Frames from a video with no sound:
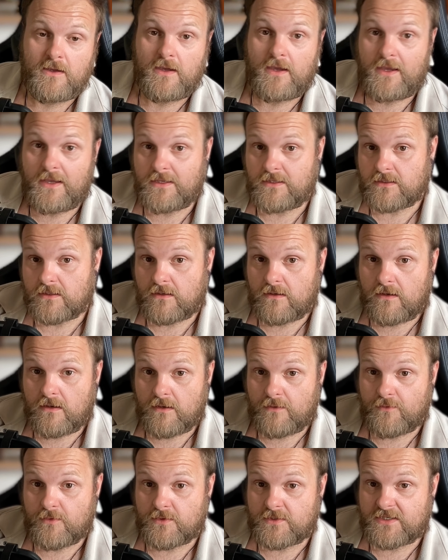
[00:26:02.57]
and
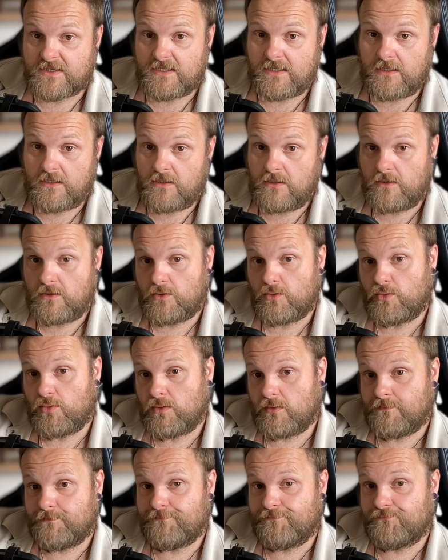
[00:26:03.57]
I will see you
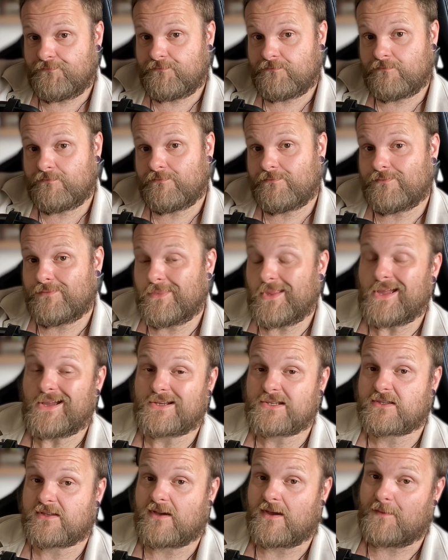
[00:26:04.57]

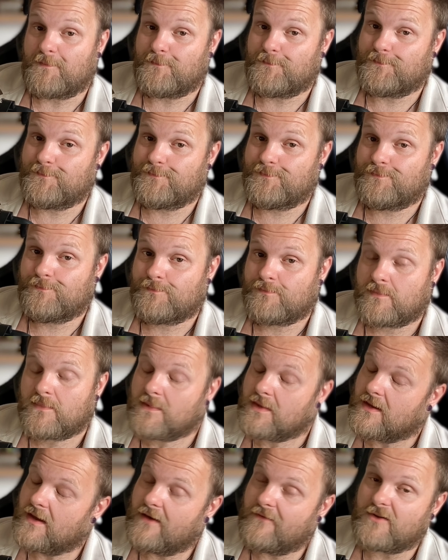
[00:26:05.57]
next time.
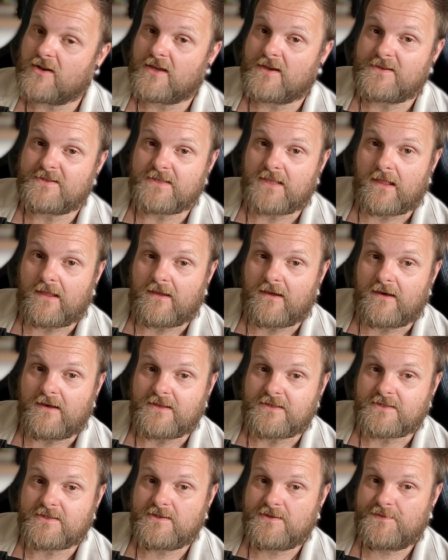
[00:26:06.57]
Have a nice day,
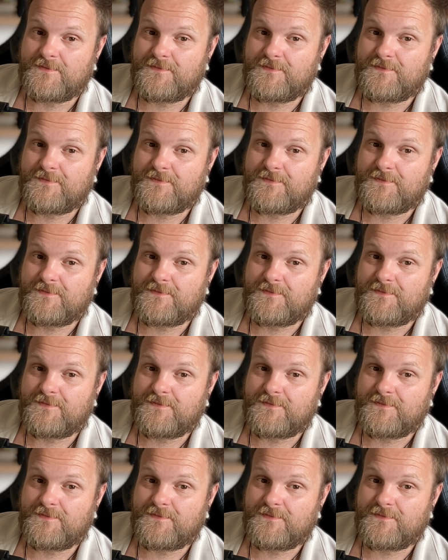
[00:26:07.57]
guys.